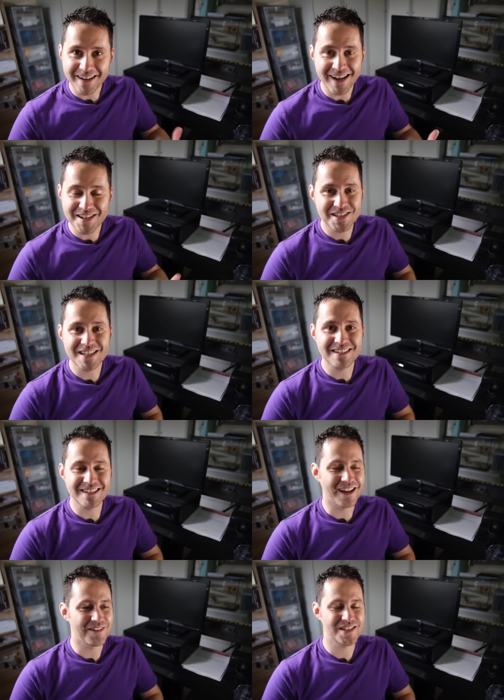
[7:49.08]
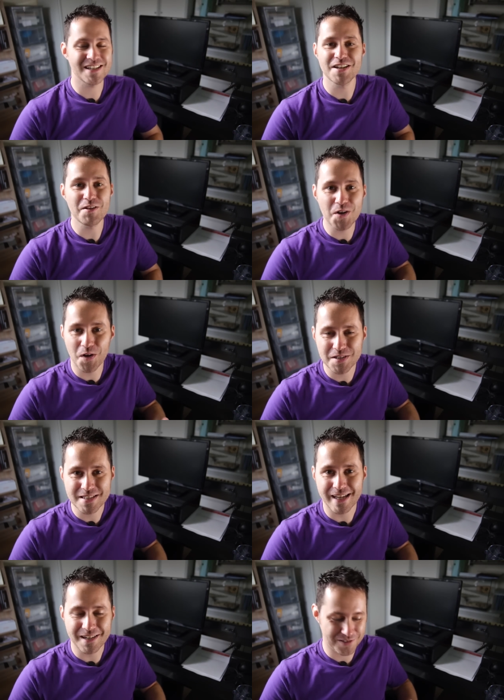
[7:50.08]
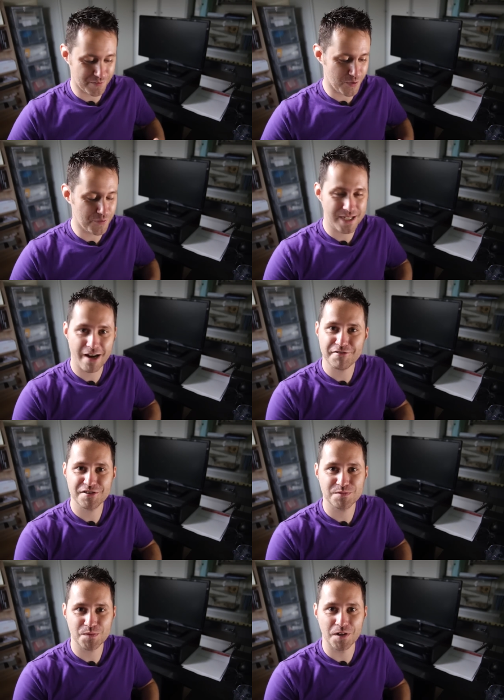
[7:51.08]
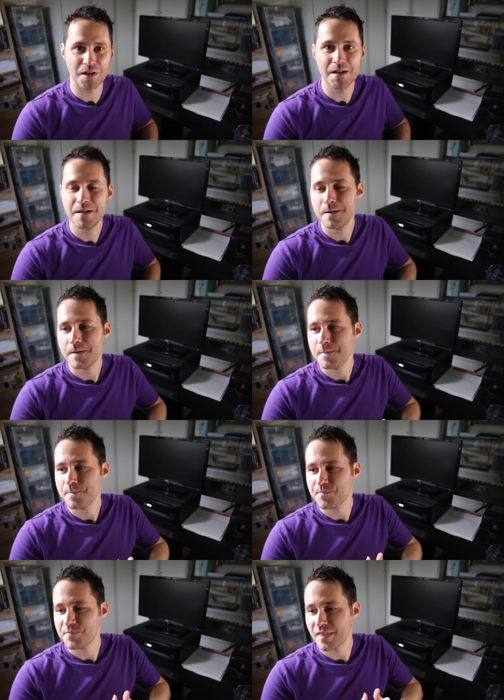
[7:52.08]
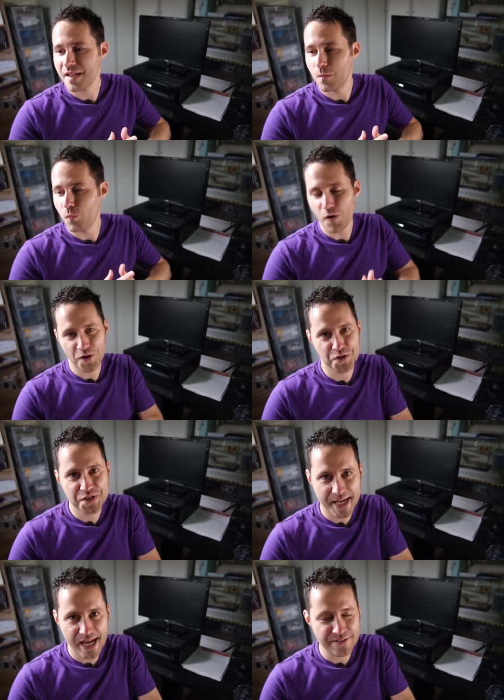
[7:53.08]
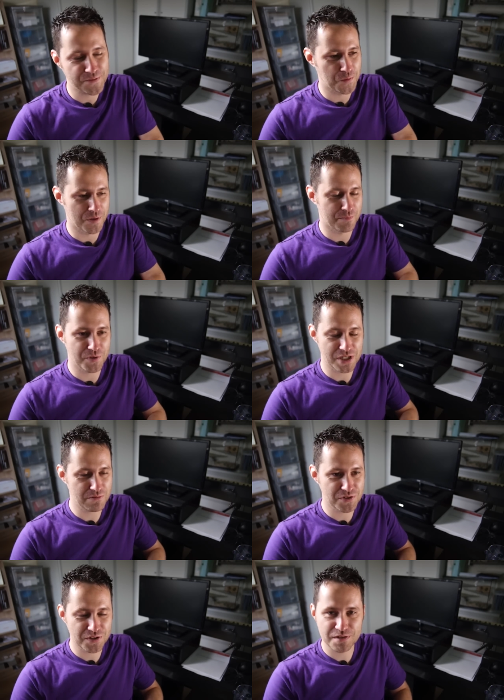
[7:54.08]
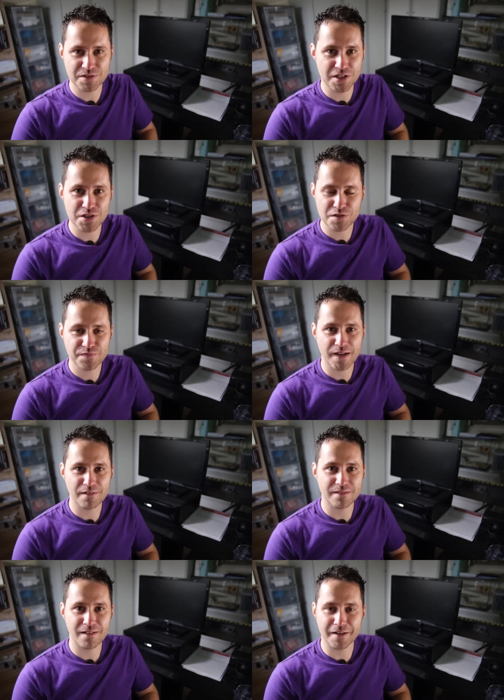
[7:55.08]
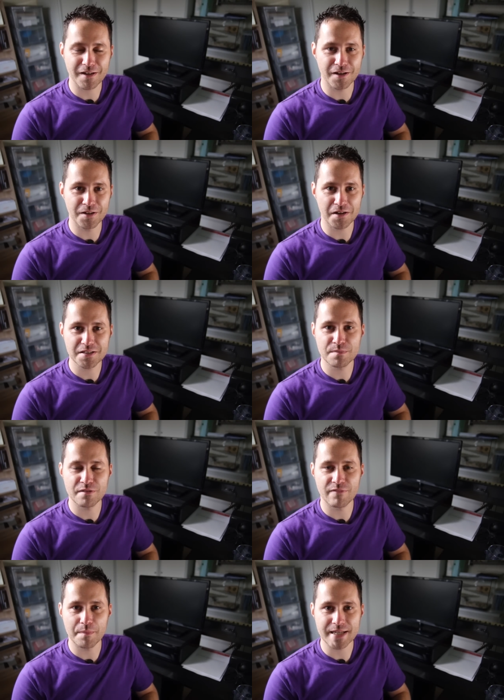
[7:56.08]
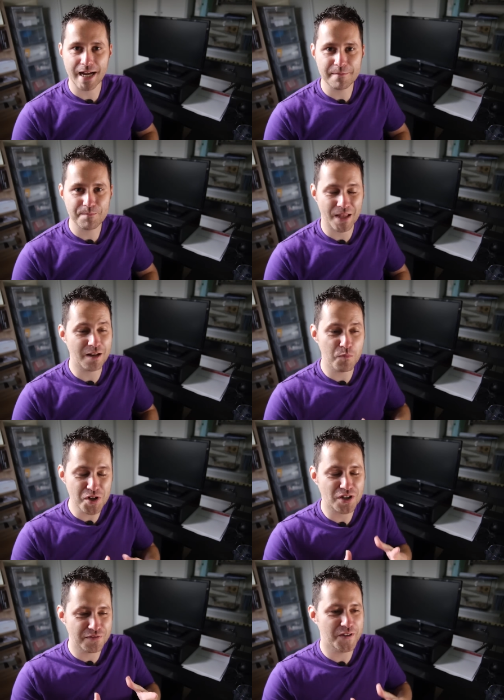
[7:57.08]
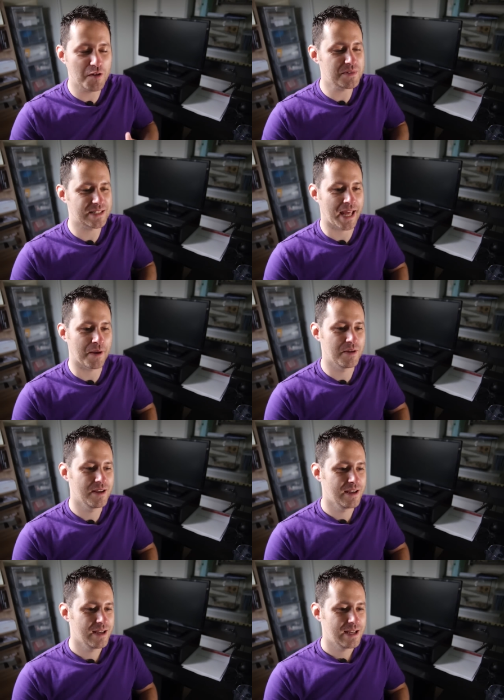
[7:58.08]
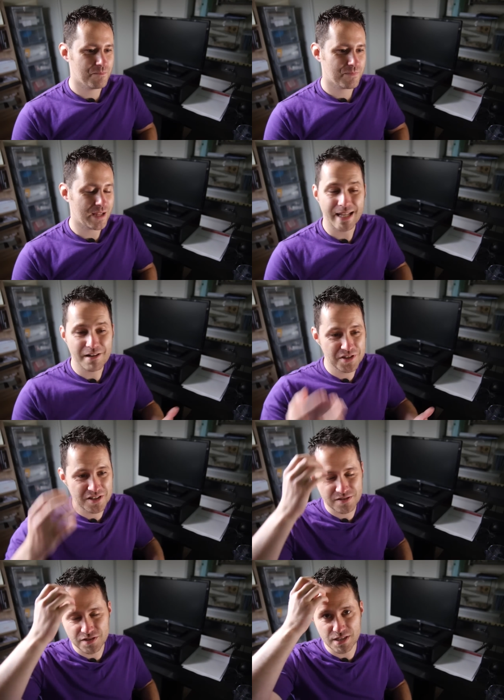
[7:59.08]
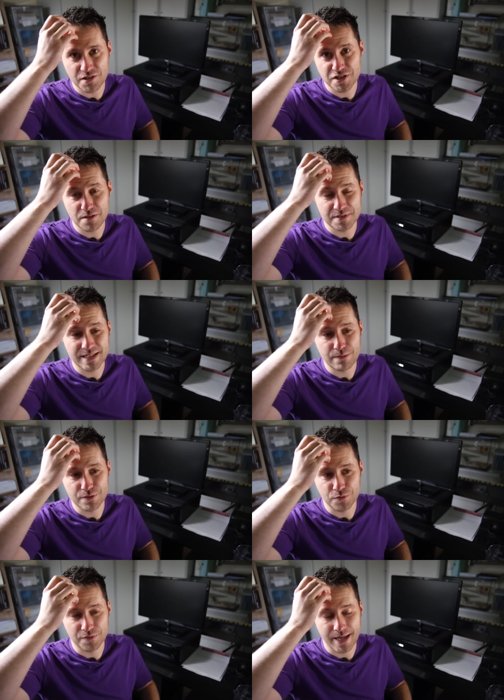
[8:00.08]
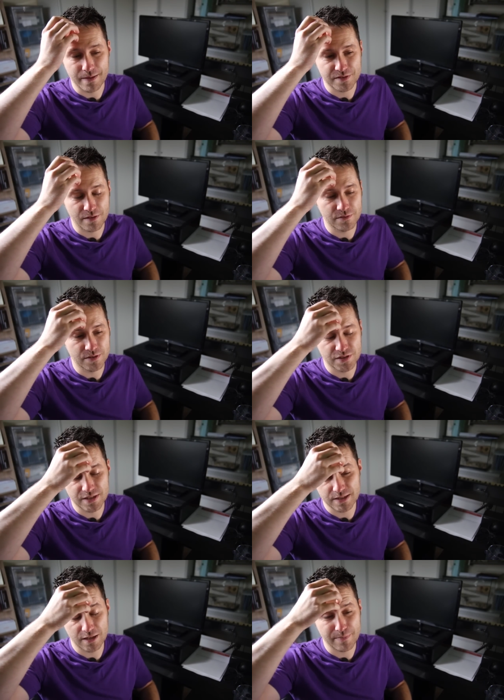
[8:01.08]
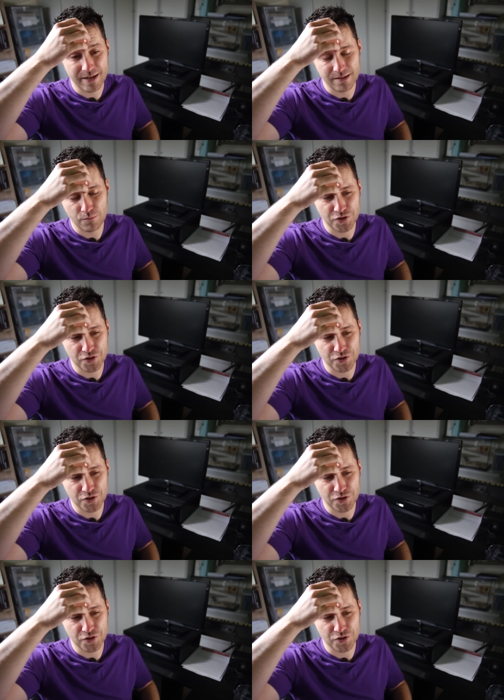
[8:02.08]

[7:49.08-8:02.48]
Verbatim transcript: and she didn't, you know, she had no context of who the characters were, why you should care for them, but she was just, she just felt like her gut had been ripped out, and I wish I'd filmed it now. And now she's, you know, she's up to date with it all now, so she did go back and